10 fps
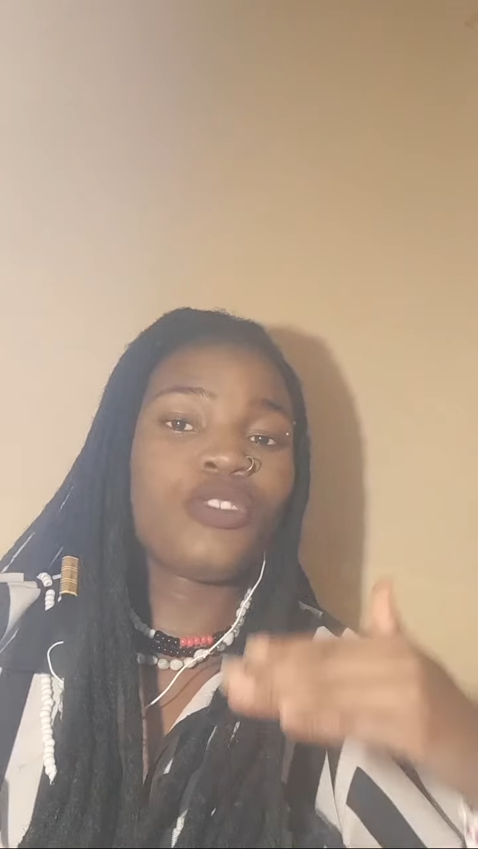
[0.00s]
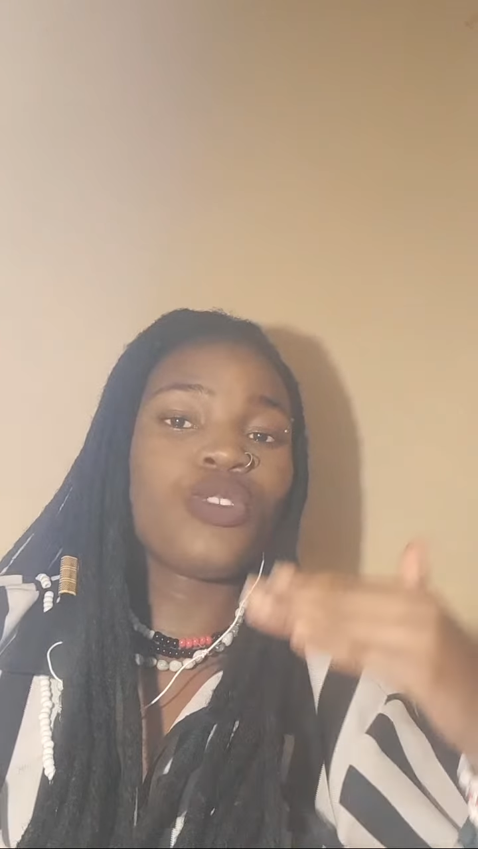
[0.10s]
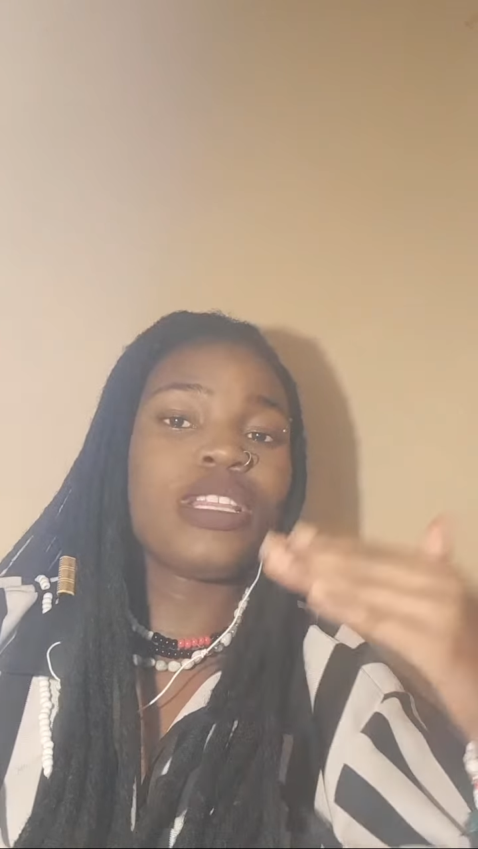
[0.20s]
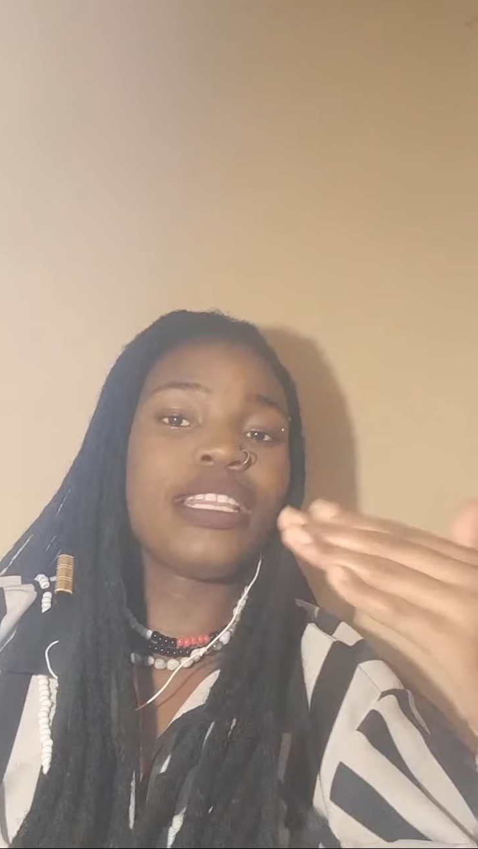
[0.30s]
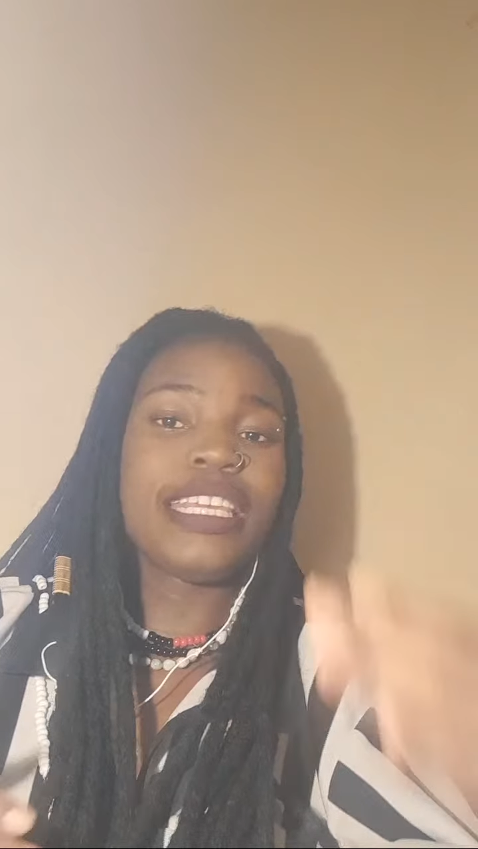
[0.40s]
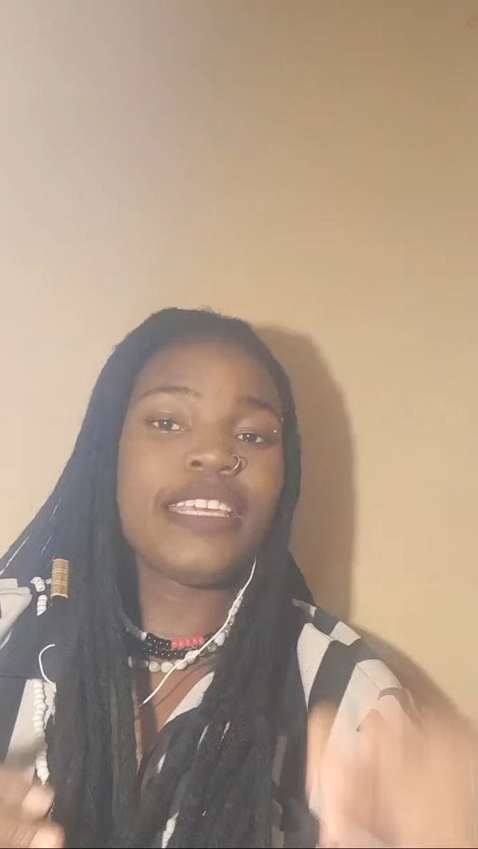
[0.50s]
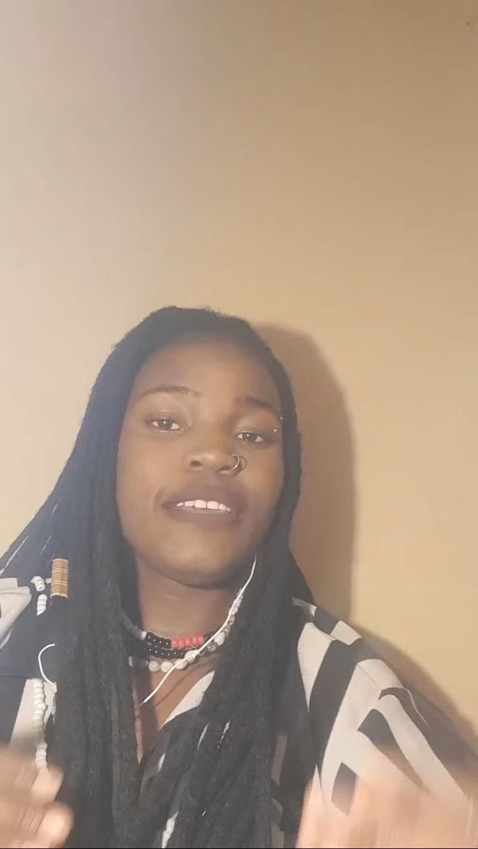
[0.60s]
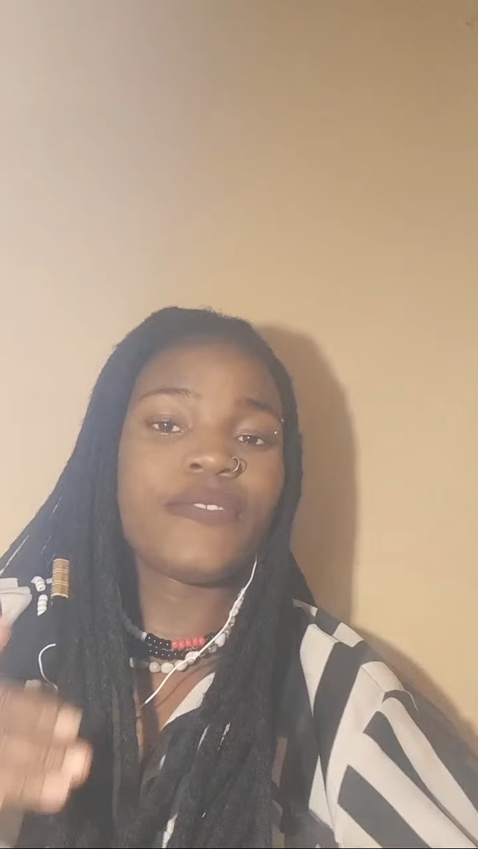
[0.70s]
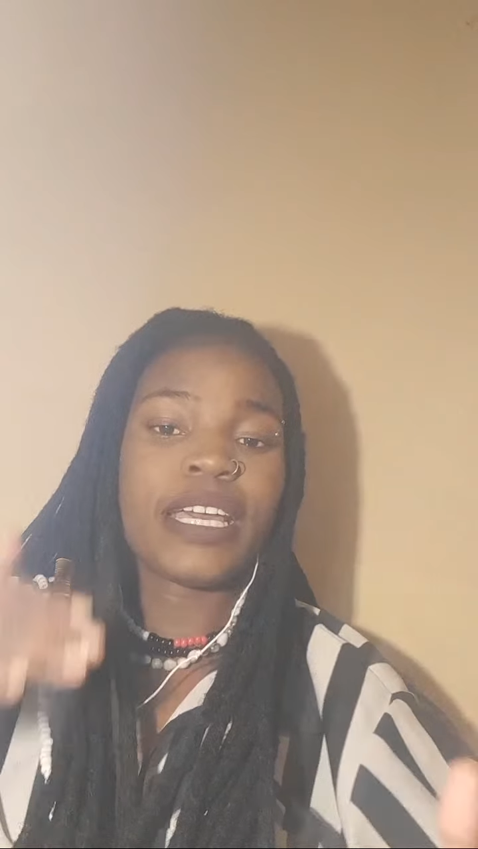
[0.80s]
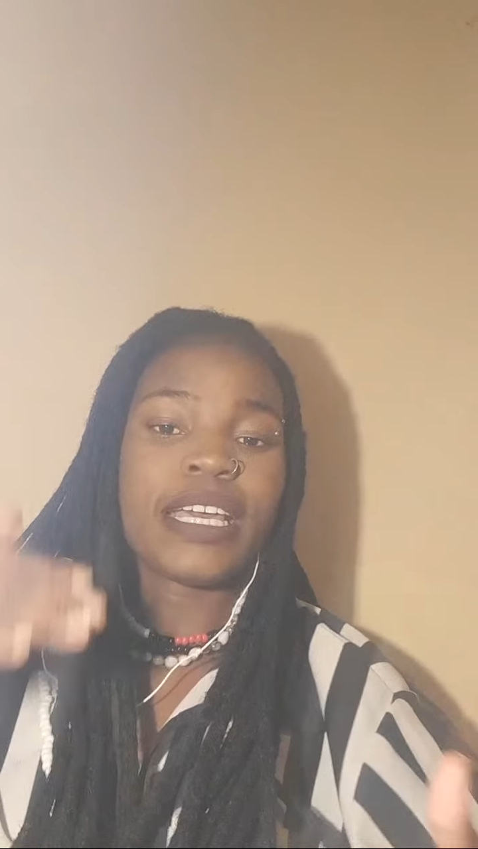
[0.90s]

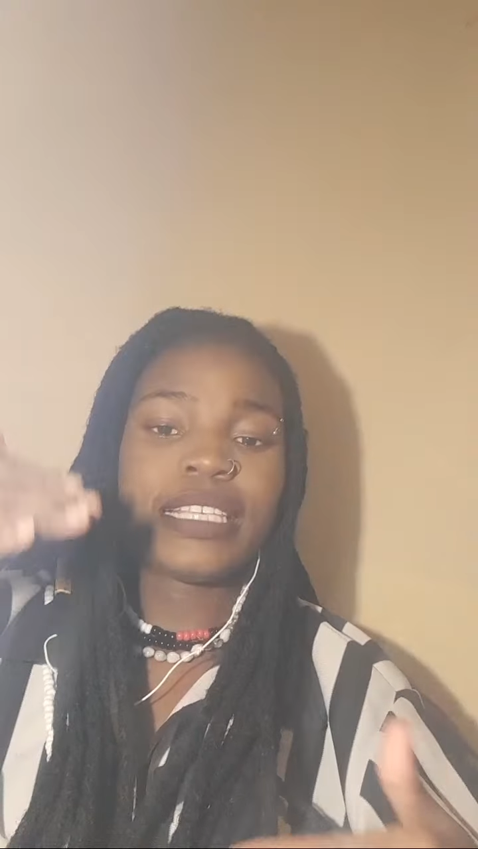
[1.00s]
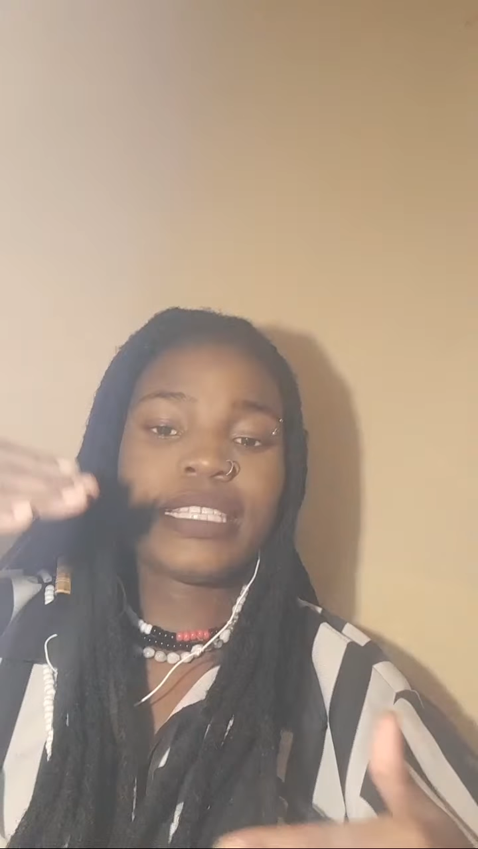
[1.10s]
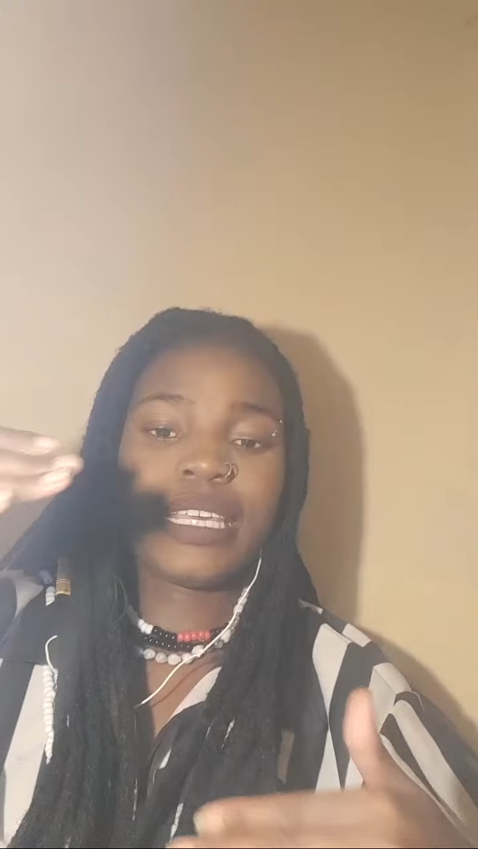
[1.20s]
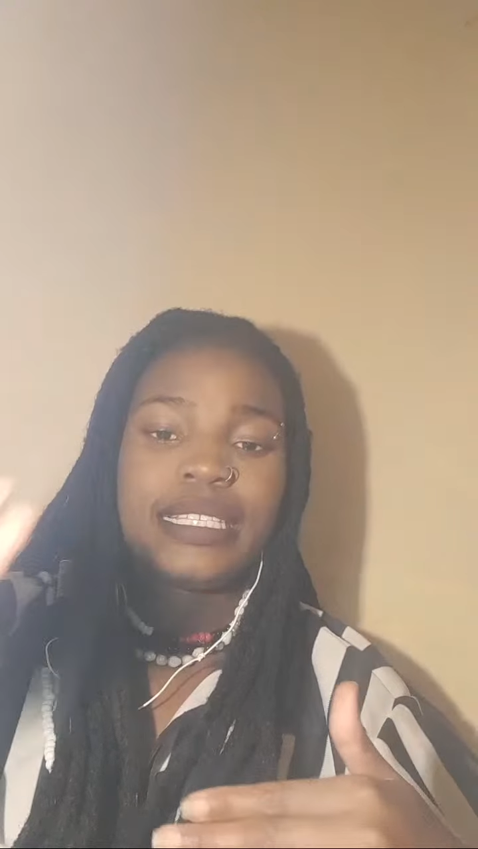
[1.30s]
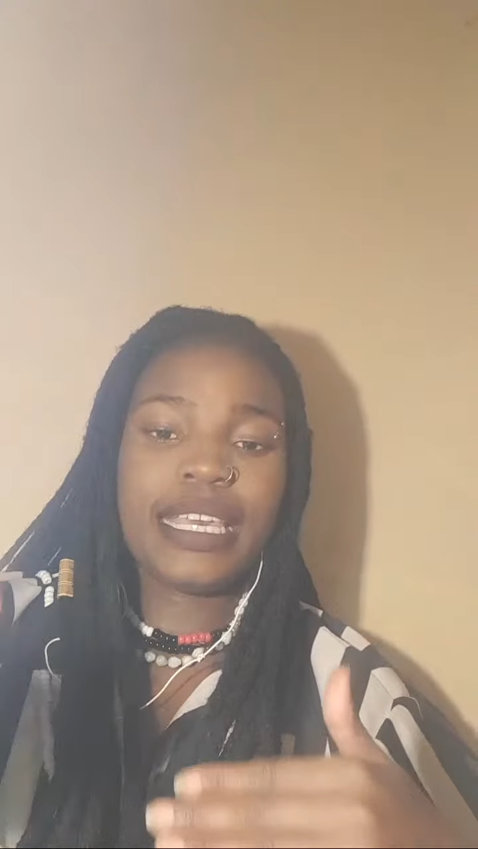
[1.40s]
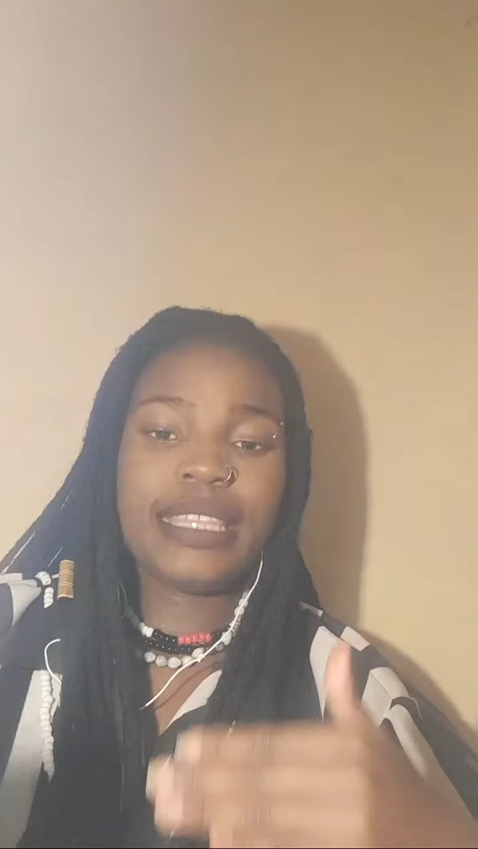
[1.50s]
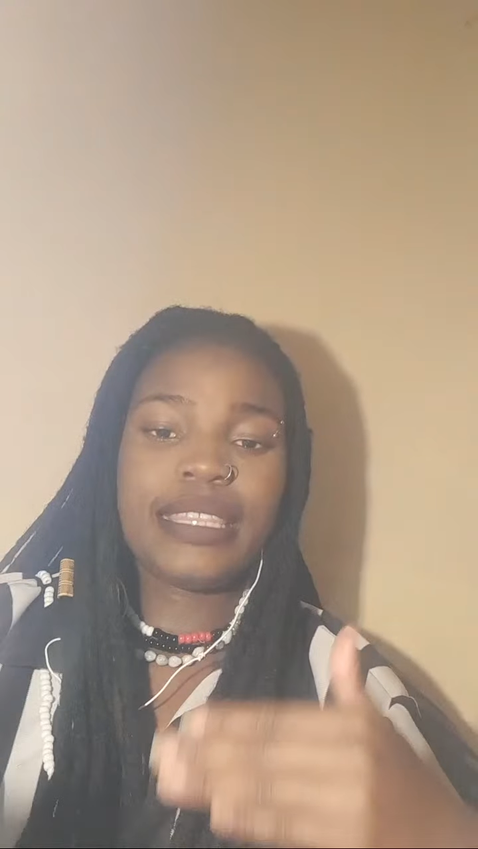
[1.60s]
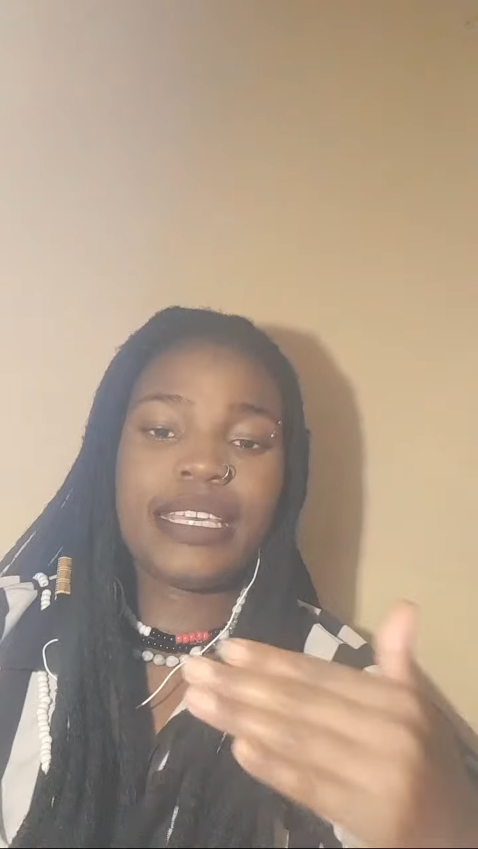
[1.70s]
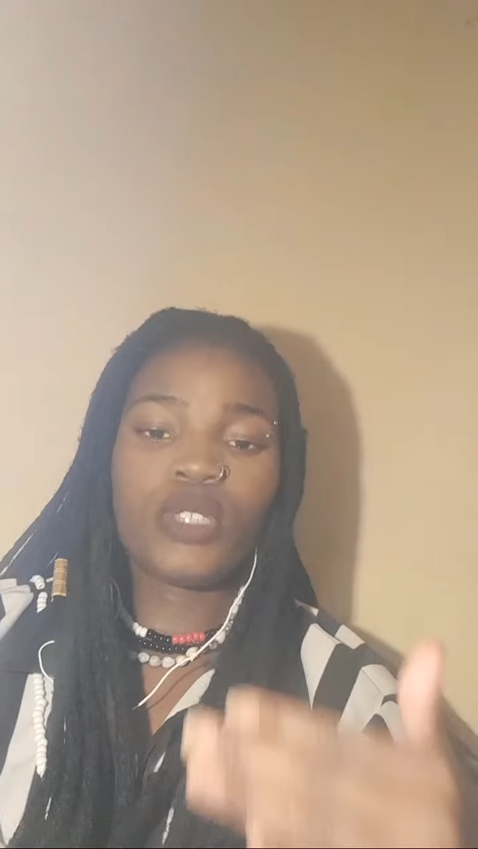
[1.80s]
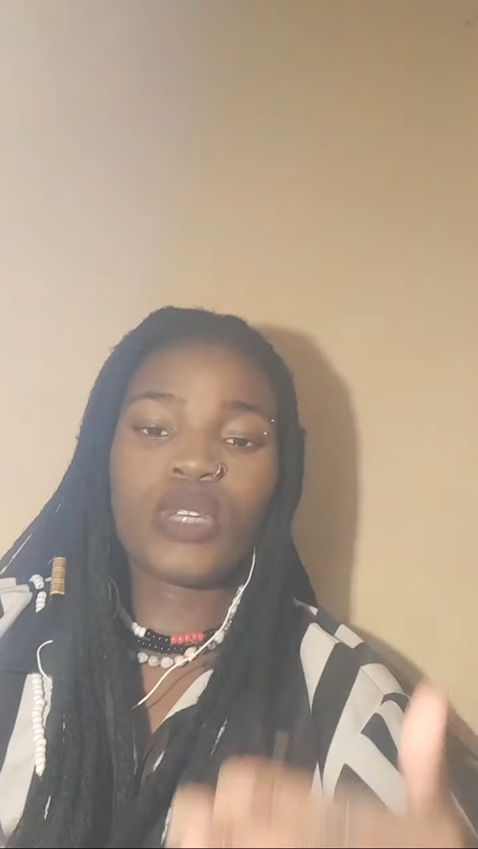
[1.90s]
leave certain things,